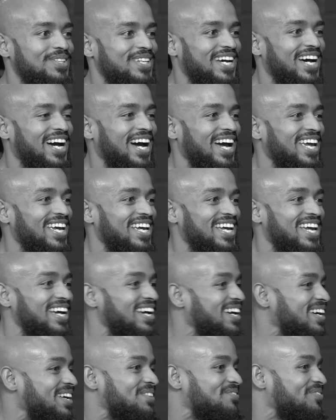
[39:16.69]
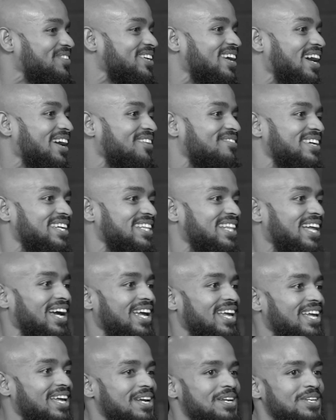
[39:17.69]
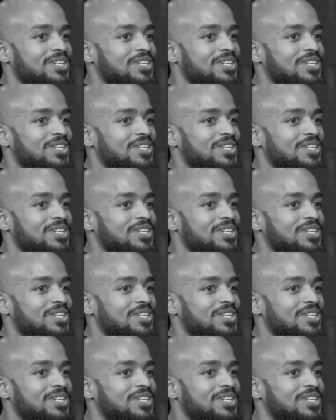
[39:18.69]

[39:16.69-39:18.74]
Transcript: Like, you know what I mean? Like